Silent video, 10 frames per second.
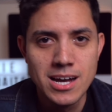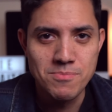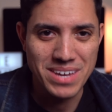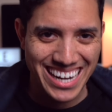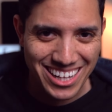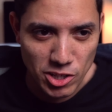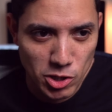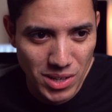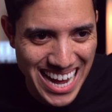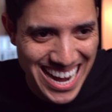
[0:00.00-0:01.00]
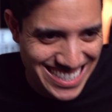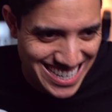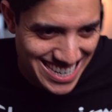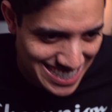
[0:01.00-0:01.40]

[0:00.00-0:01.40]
Getting a little hot.